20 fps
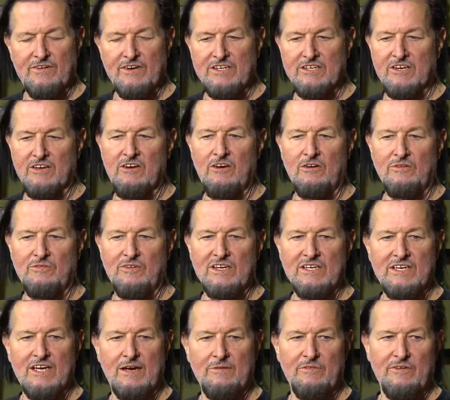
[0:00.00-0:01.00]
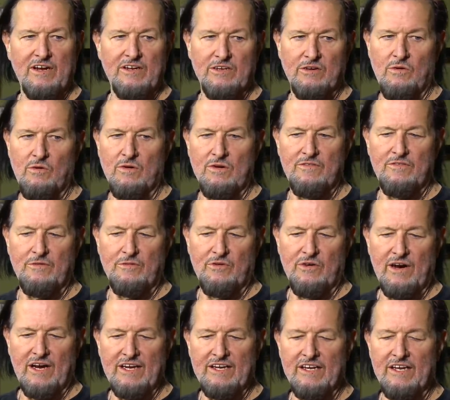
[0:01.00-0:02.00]
Fred Tacone one time around the corner from
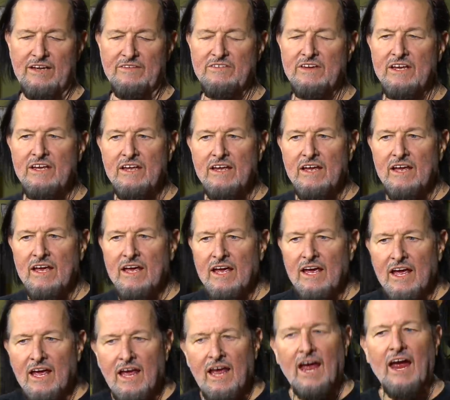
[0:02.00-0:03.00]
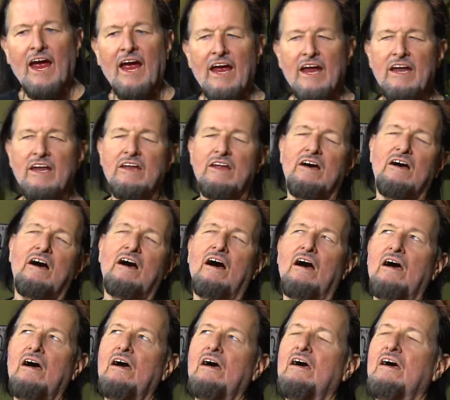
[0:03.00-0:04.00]
where I lived and
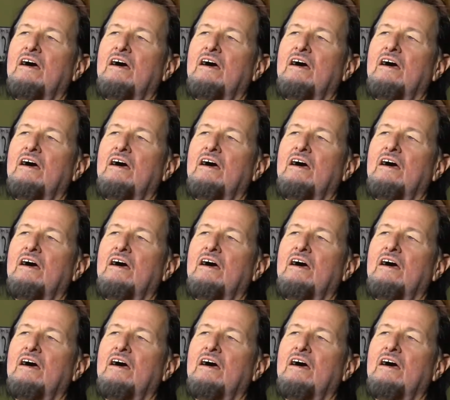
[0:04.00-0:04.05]
uh,